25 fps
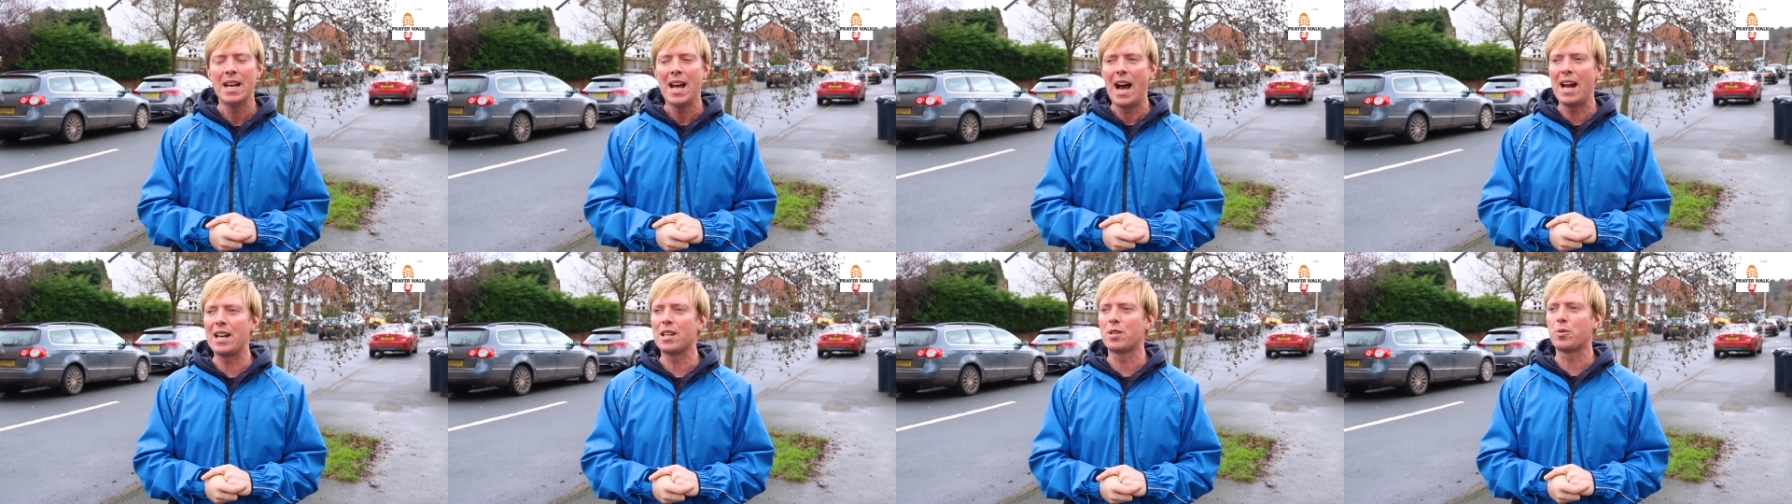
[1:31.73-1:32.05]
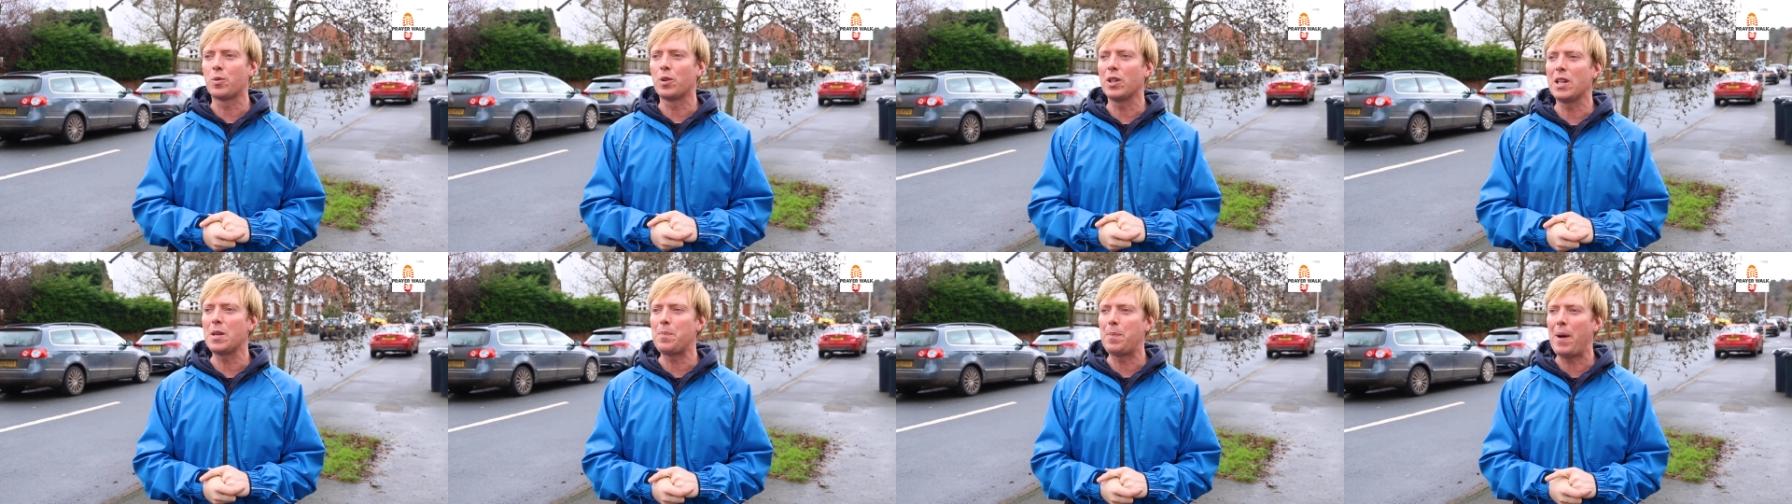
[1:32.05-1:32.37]
And it's
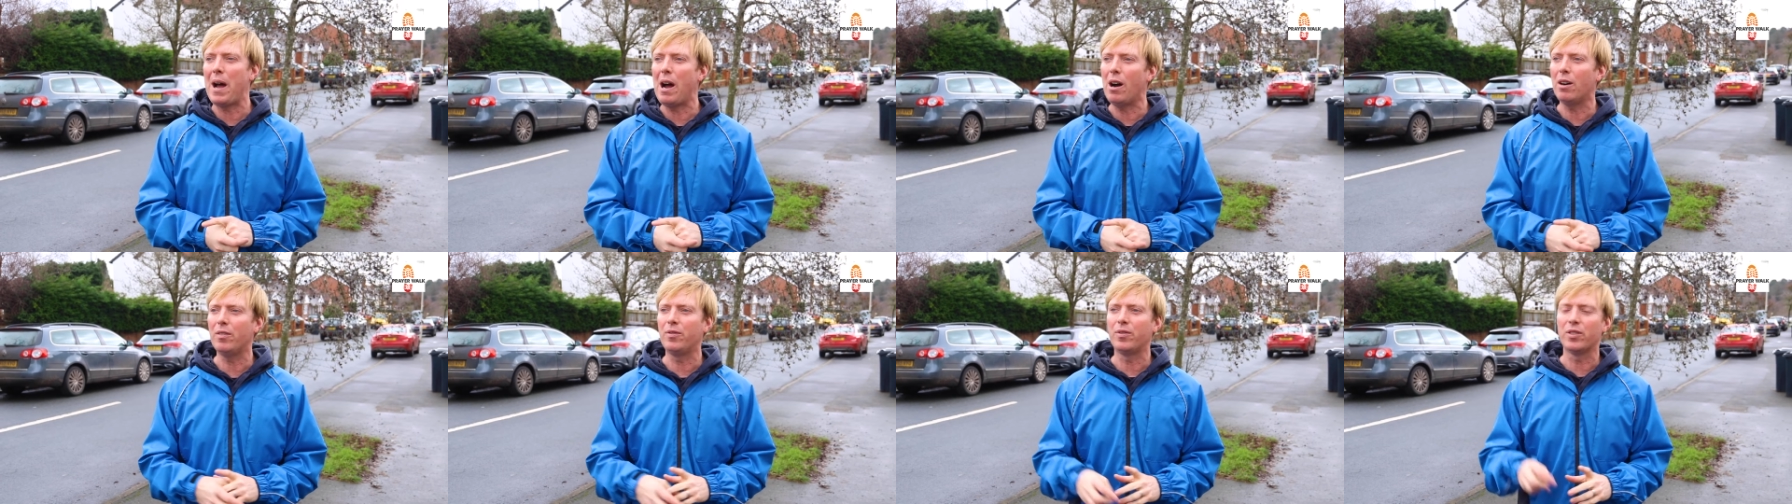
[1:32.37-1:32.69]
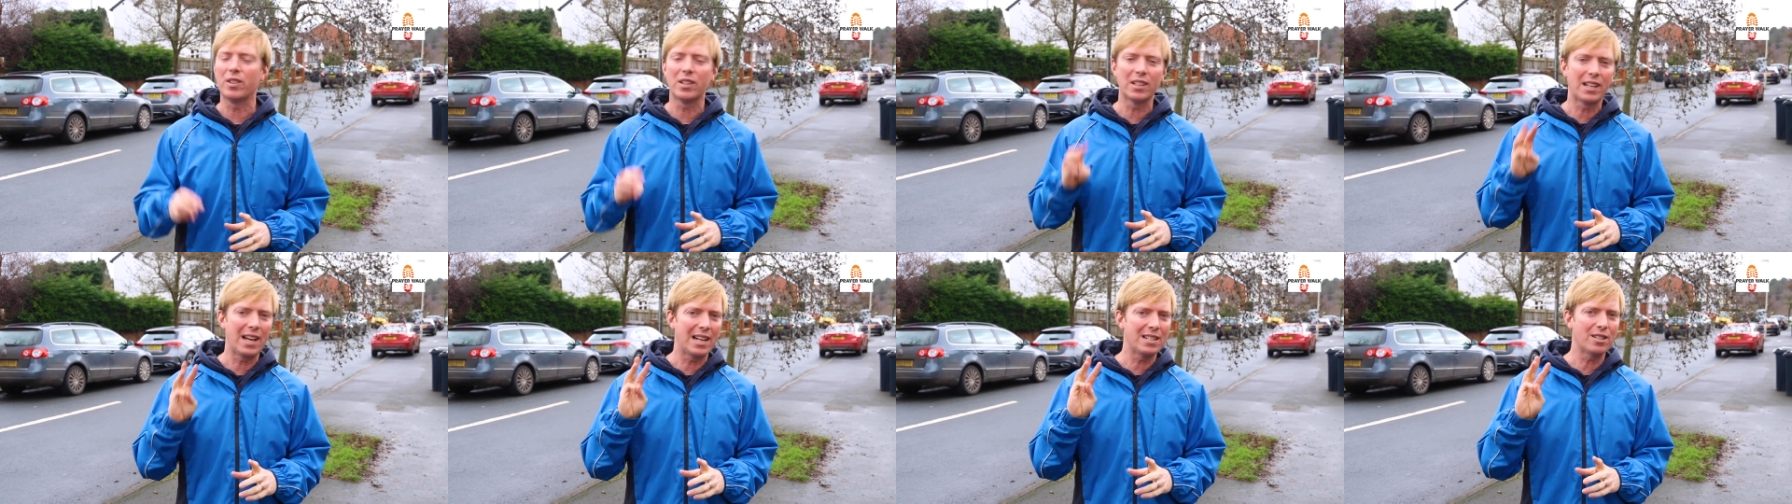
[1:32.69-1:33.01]
really
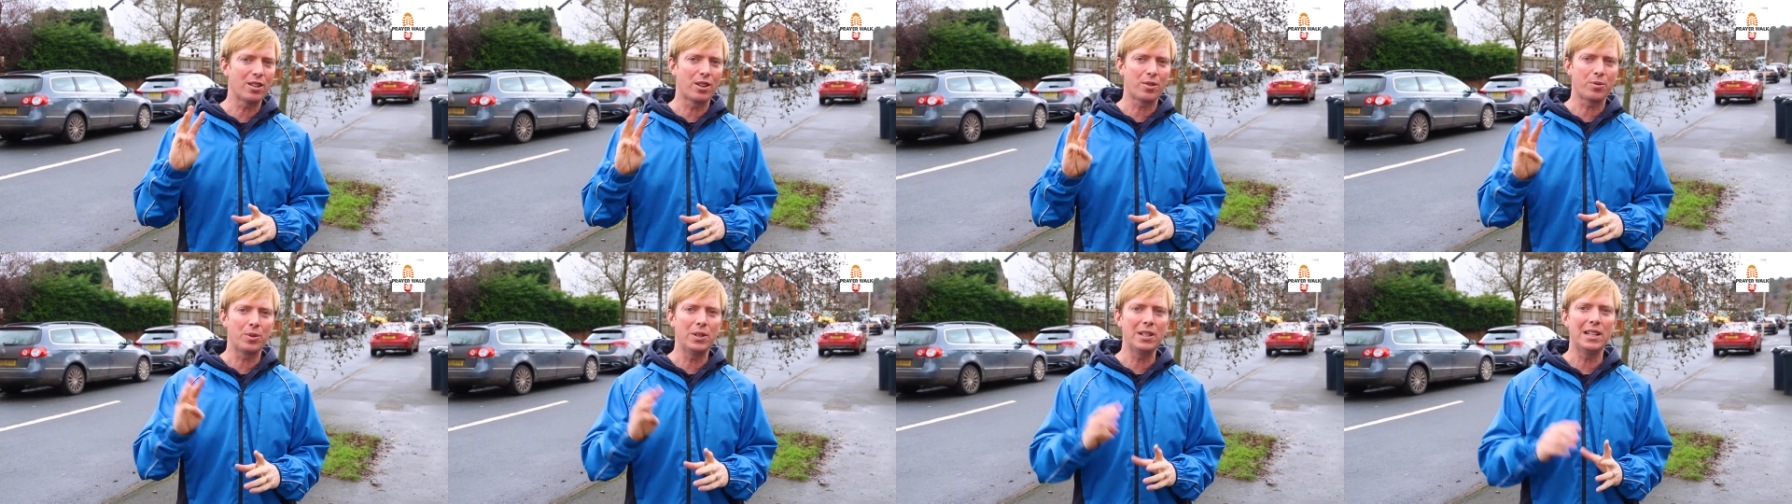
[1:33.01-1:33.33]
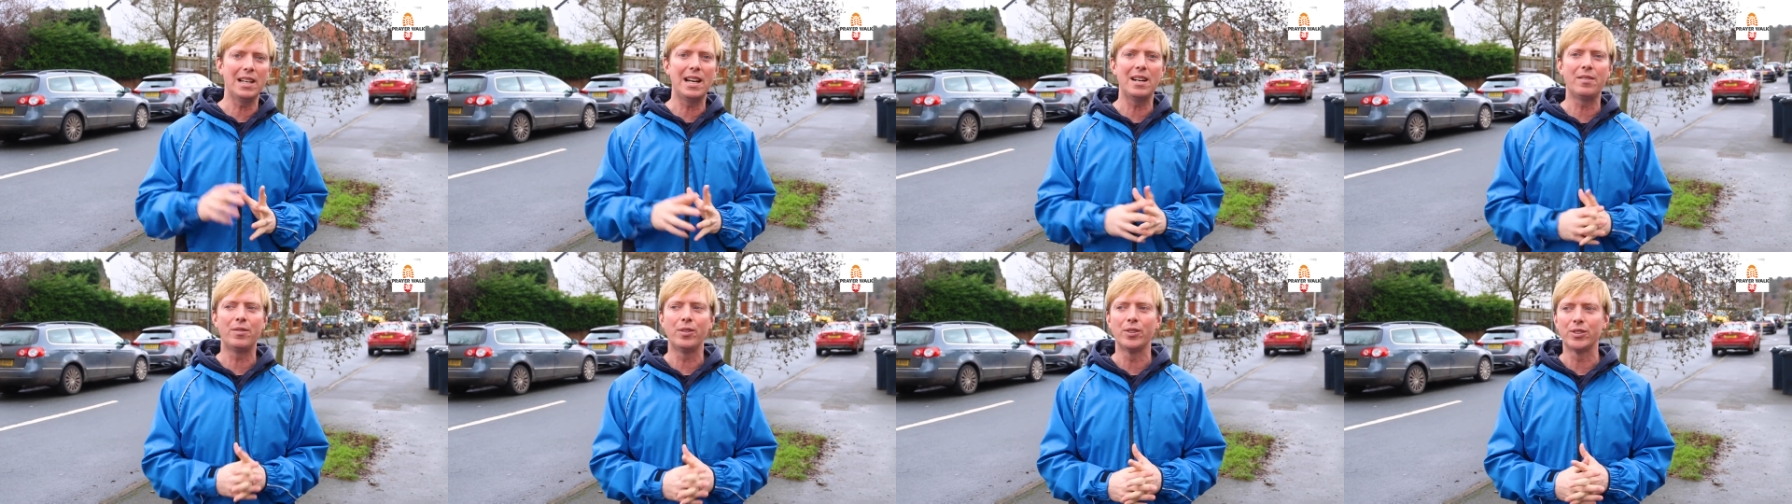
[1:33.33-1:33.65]
powerful on kind of 3
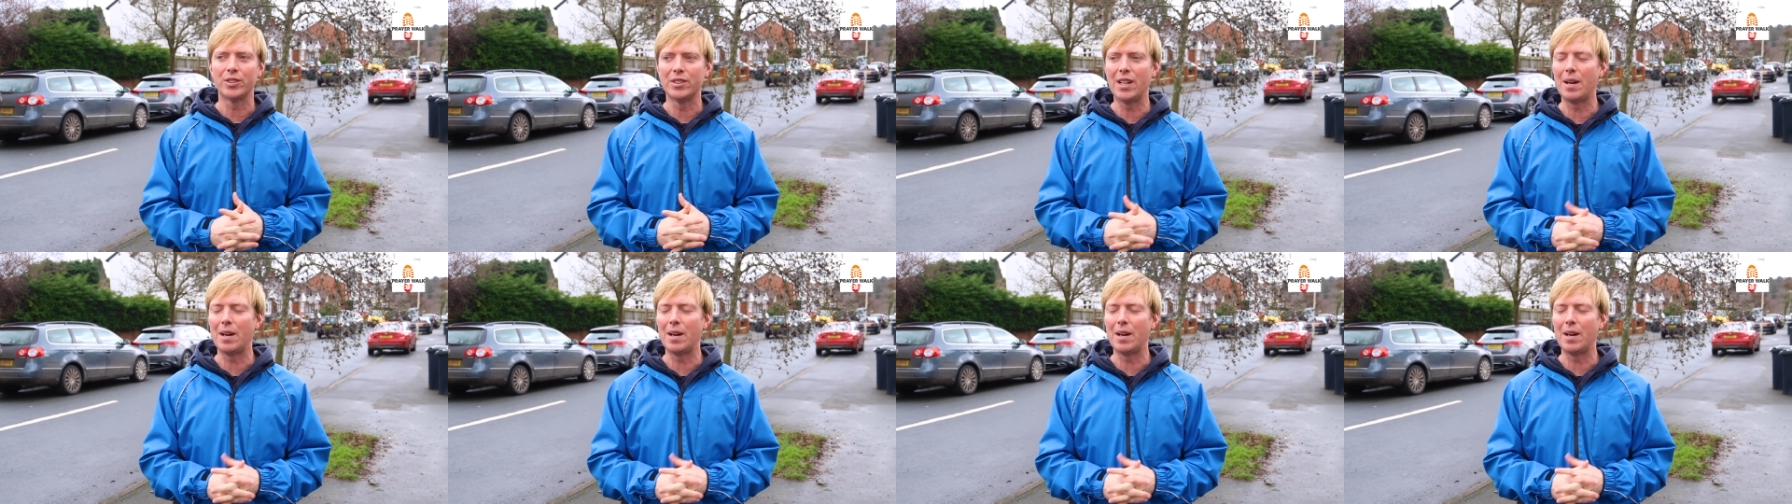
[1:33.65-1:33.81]
levels.